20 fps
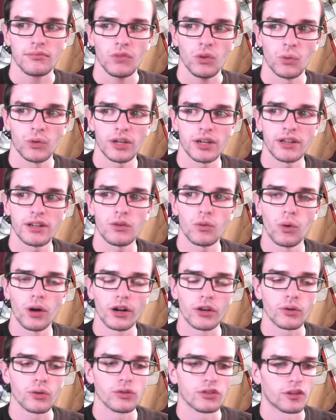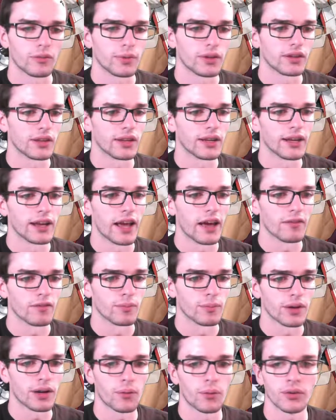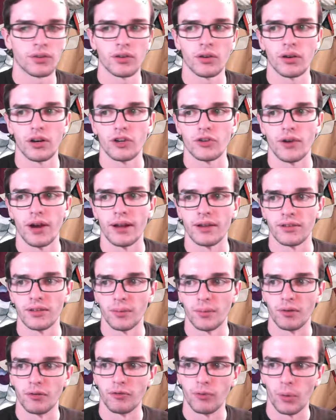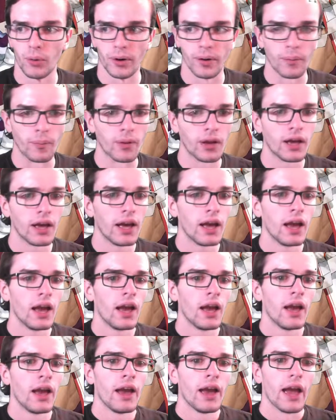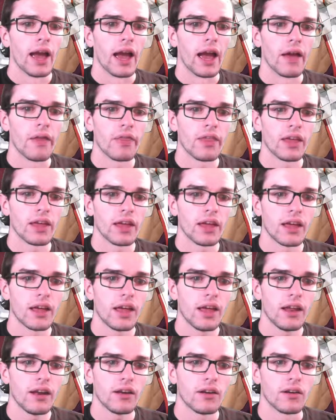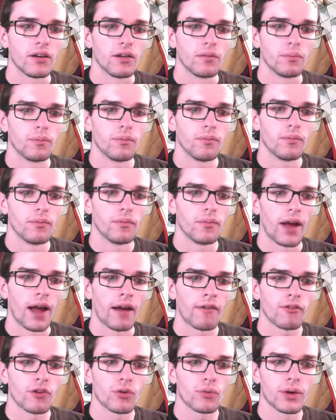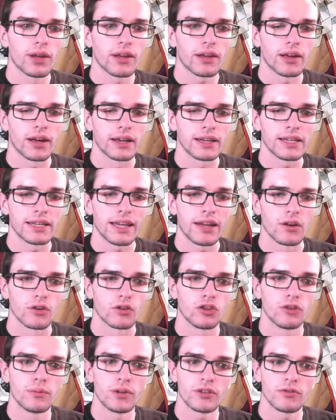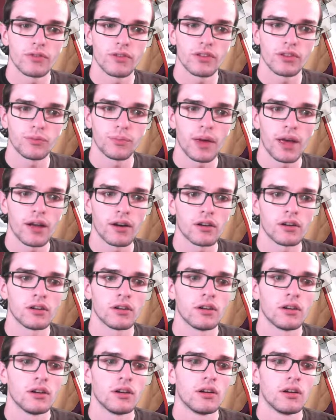which I did want Gustav because I didn't have him, but I wasn't going to try and summon for him. And then after Rinkah, I didn't care too much for this banner.